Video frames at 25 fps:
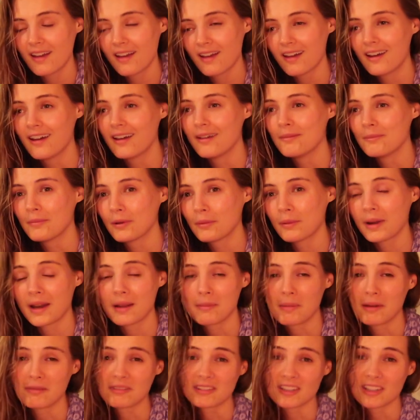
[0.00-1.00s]
But when
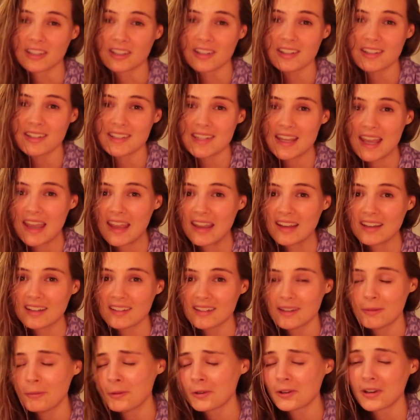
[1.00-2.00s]
I'm having a good day,
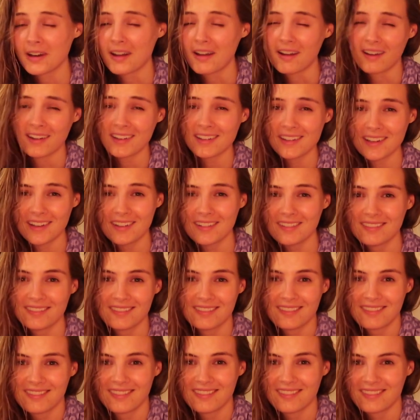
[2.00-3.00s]
I'm not gonna hide it.
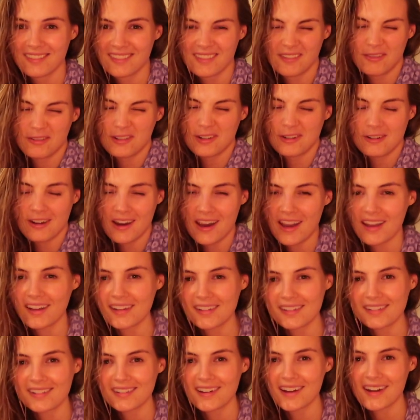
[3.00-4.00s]
I feel
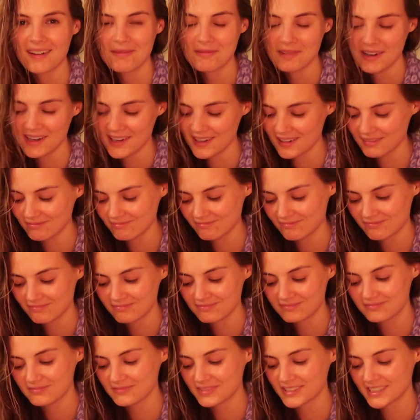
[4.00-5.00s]
great, and I'm gonna
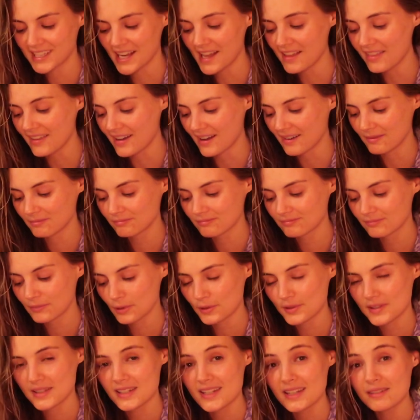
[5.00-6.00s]
share that
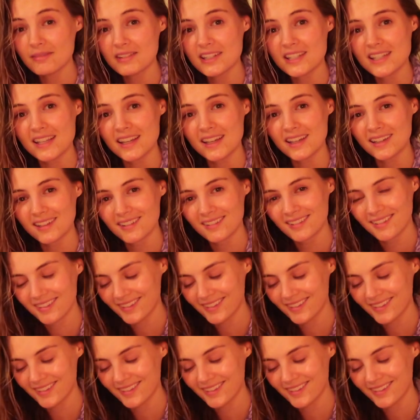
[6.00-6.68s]
positivity.